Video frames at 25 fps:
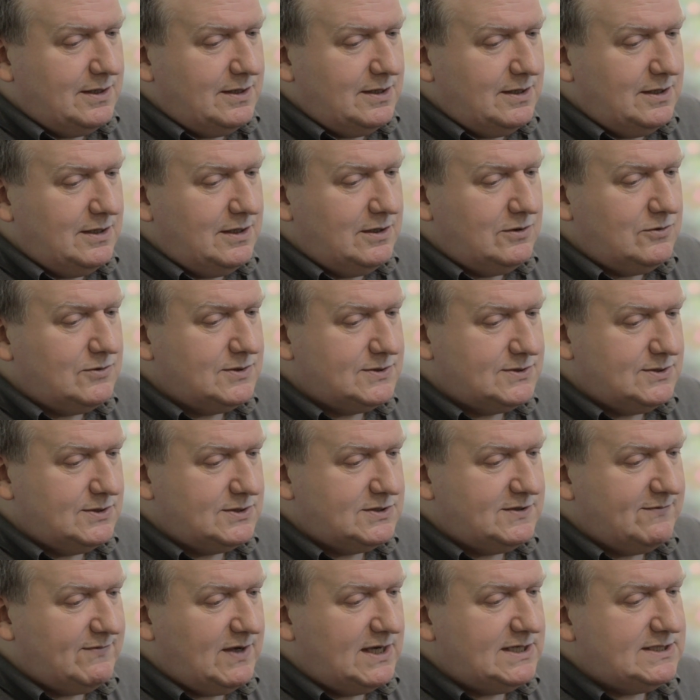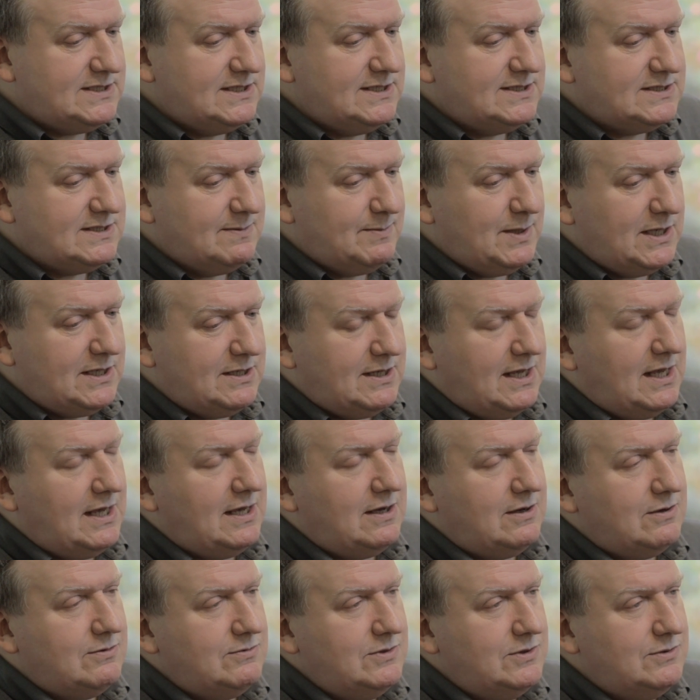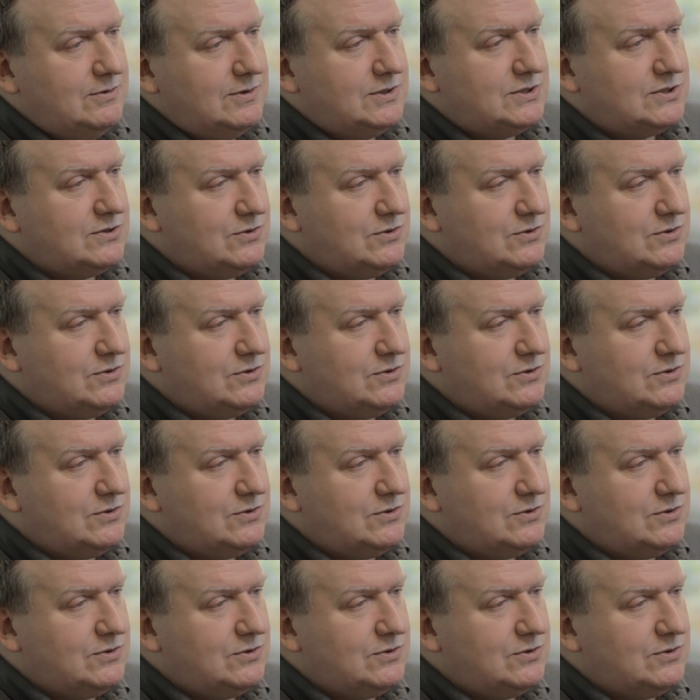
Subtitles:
all sorts of ideas about how you had